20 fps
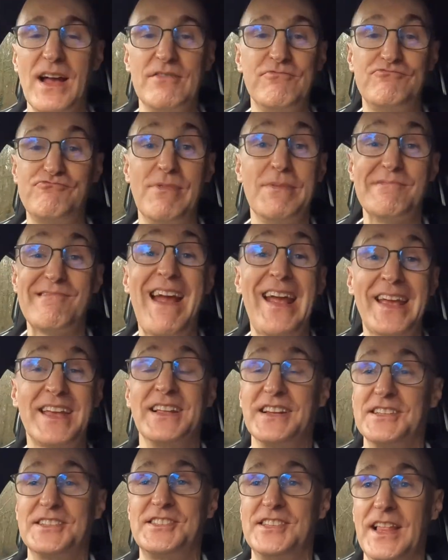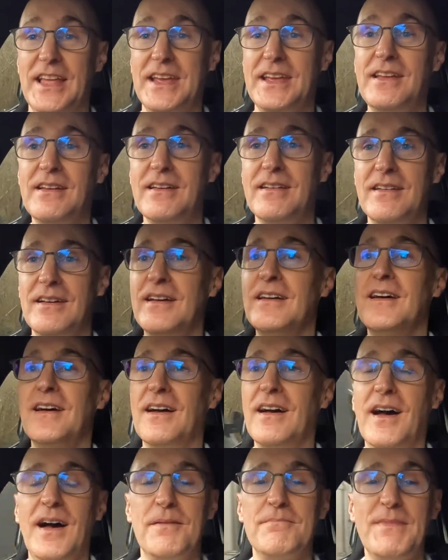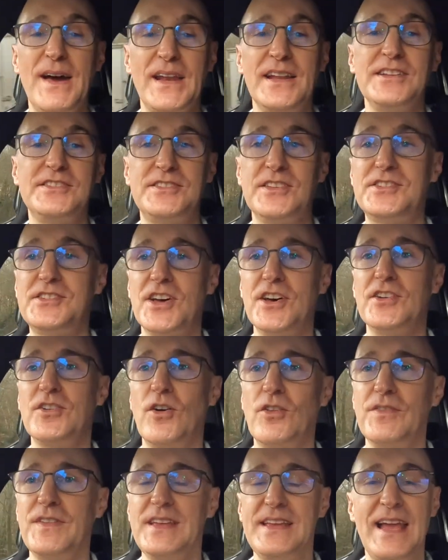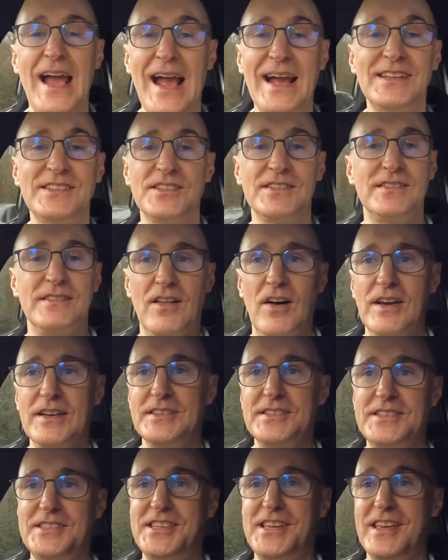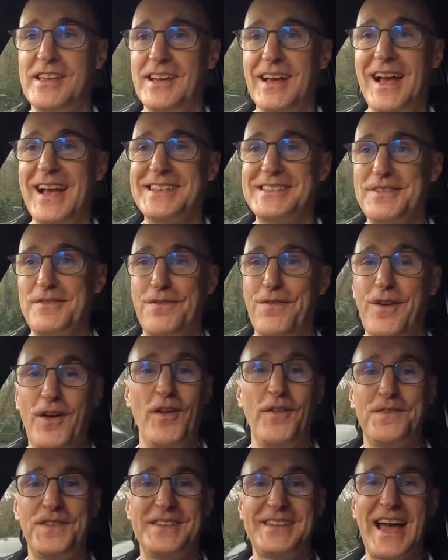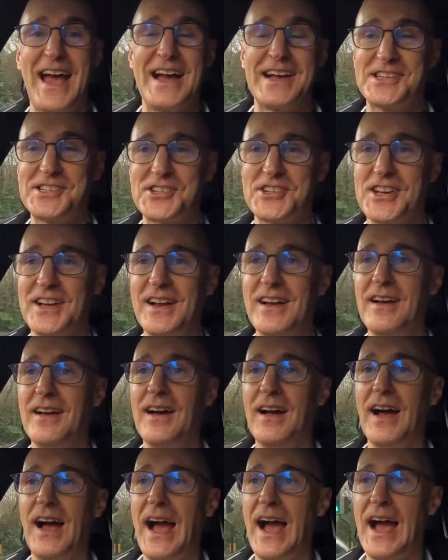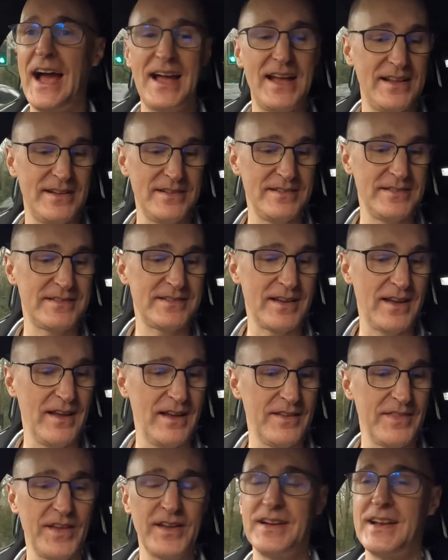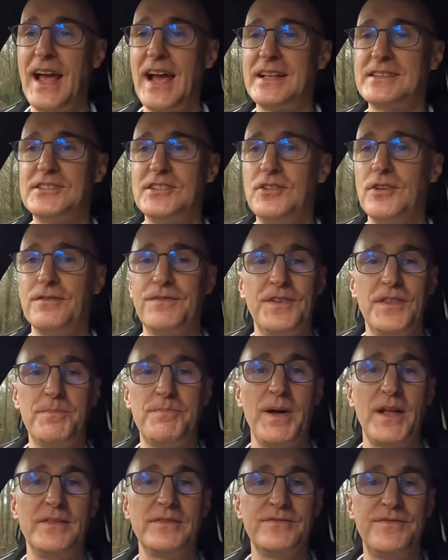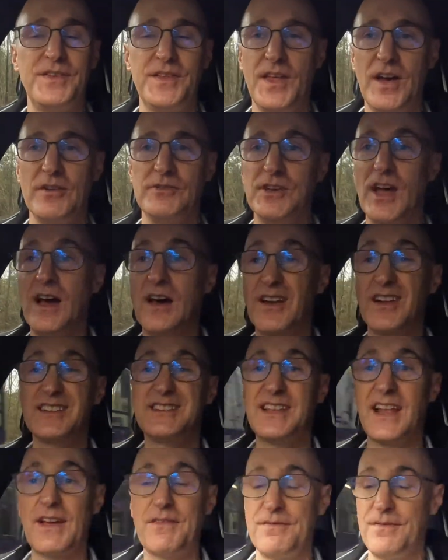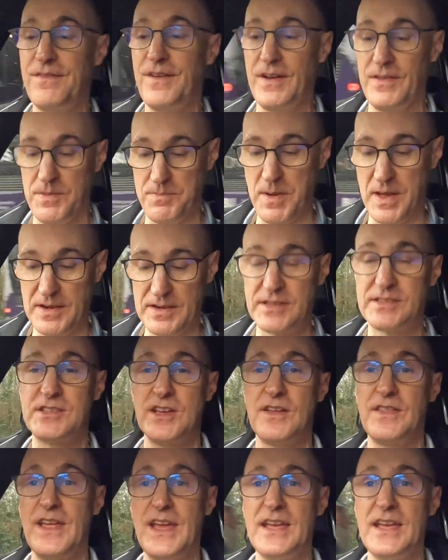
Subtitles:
miraculously managed to turn on the hazard lights as it fell off the dash, and then had to look for the button for those. And I still haven't found the button to turn the